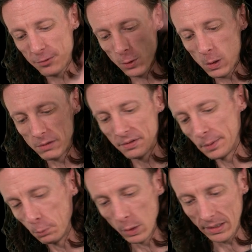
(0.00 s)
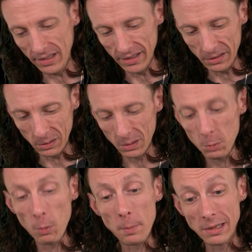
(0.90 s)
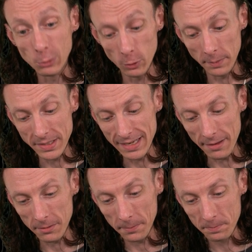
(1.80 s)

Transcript: all of them in one go when we glue them together.